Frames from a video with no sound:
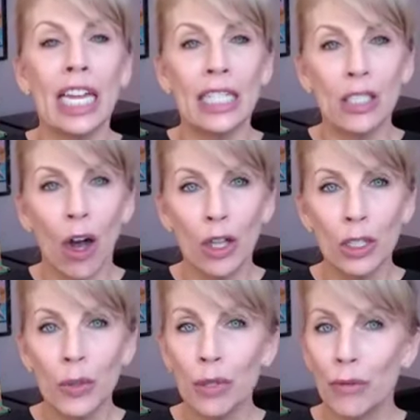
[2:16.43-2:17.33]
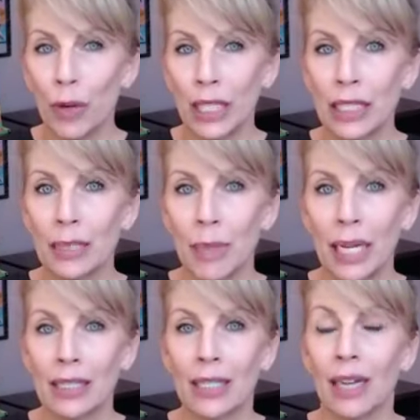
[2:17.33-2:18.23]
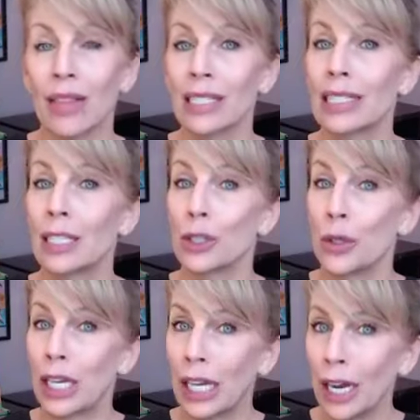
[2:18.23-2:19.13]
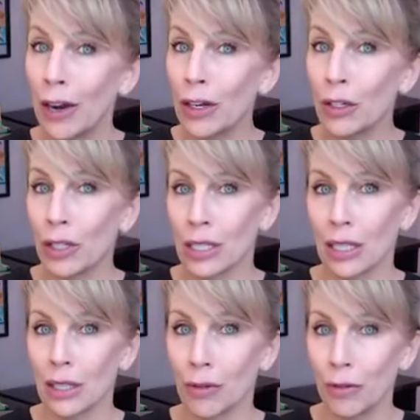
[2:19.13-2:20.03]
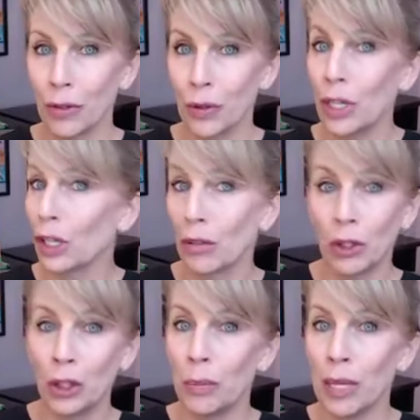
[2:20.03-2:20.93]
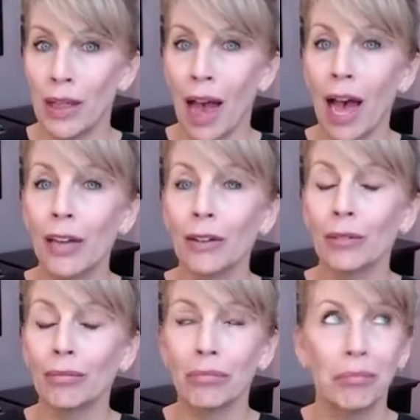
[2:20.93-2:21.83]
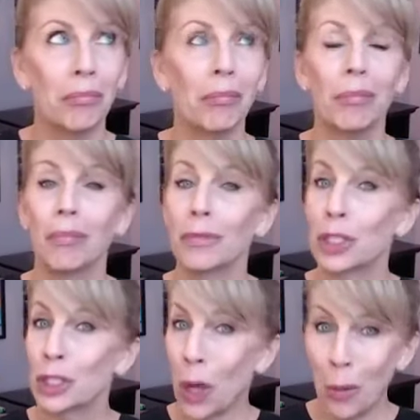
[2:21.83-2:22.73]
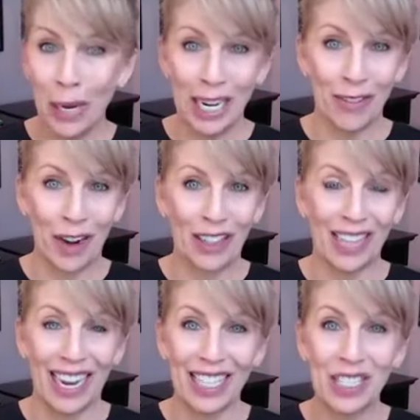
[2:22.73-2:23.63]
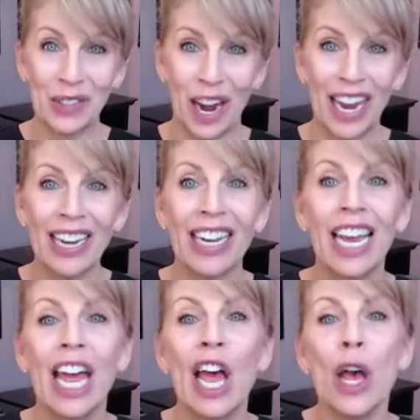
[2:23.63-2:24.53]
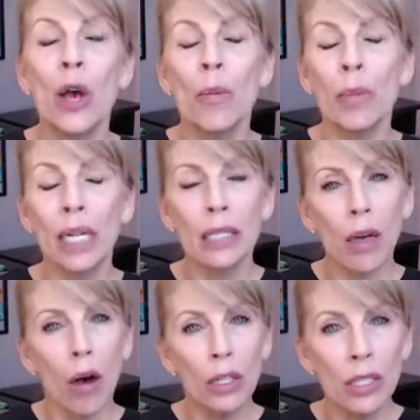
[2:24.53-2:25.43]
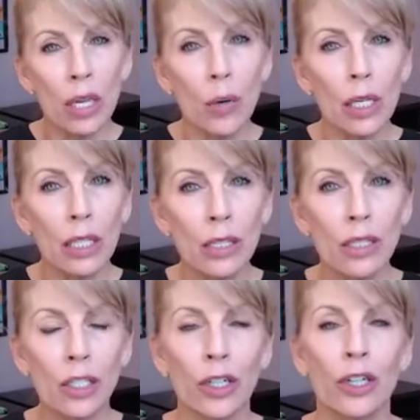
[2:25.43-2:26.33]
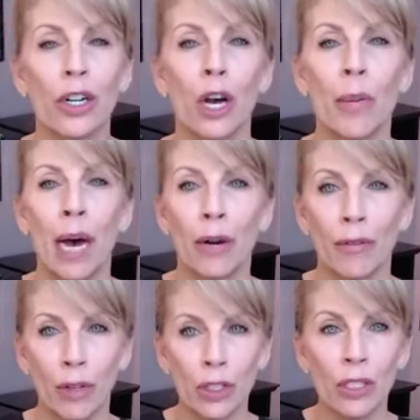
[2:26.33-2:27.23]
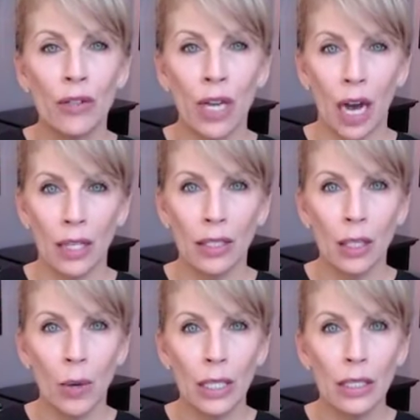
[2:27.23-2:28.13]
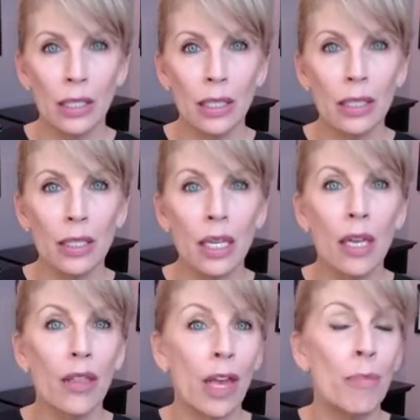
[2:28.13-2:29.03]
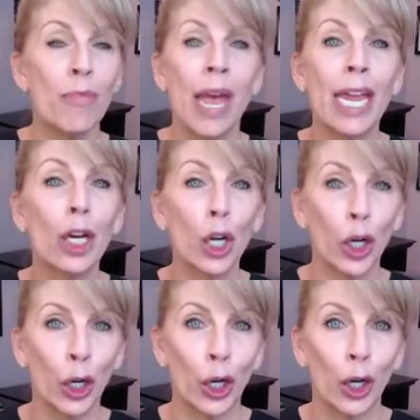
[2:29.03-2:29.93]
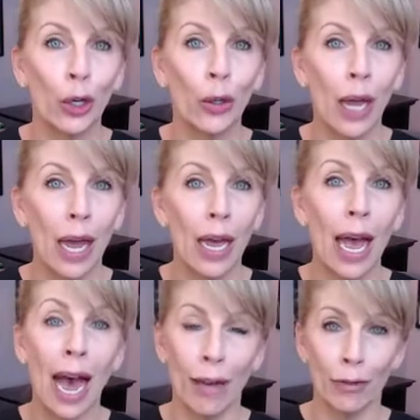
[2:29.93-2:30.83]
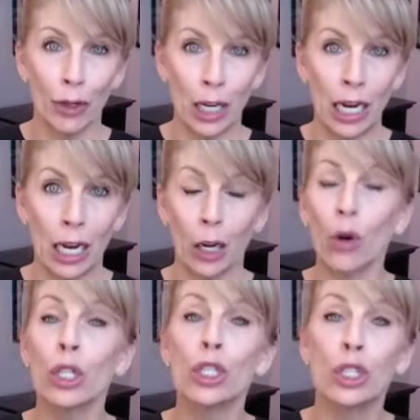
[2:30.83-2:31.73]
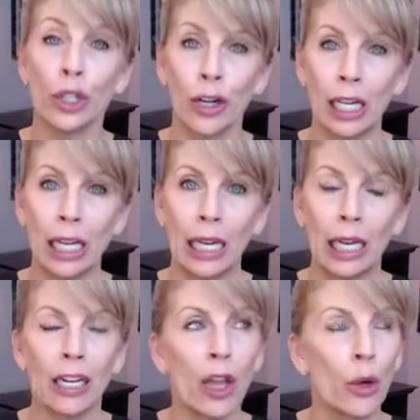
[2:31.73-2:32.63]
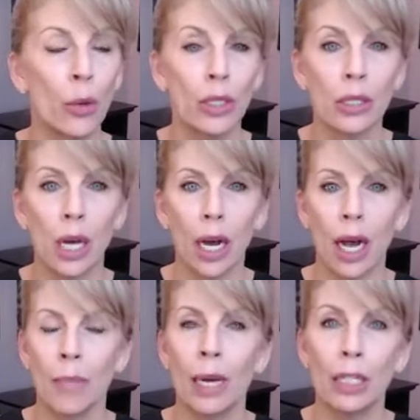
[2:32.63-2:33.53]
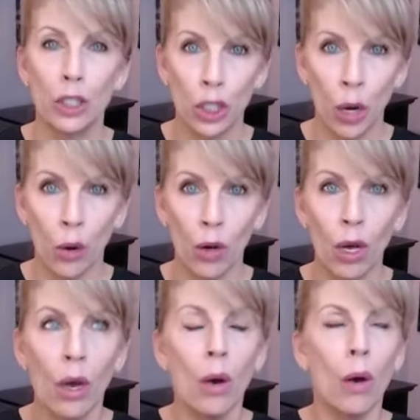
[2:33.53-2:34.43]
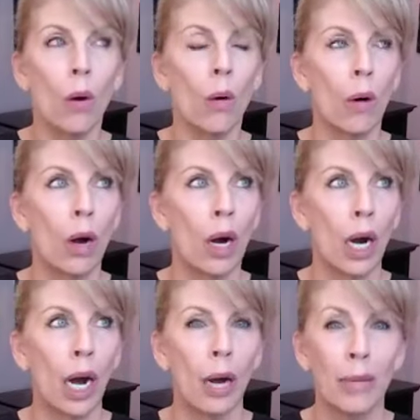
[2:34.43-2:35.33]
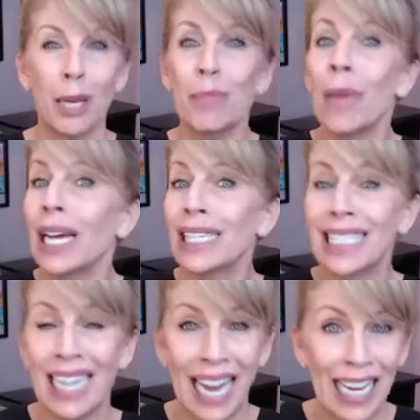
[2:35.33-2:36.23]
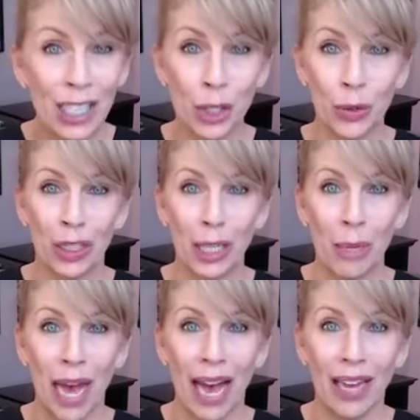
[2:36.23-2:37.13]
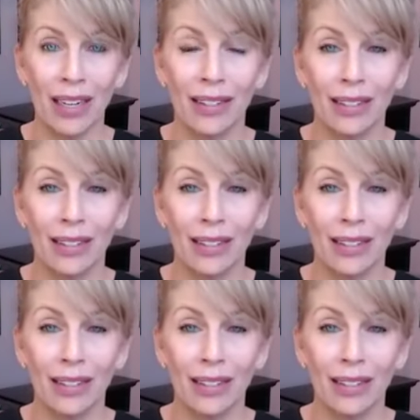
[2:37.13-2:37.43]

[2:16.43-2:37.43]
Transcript: It's also an avoidance based on the sensory characteristics of food. It could be that. So many of our clients, right? But it's also a concern about aversive consequences that may occur after eating or during eating. In other words, I might choke or um, it might taste really bad.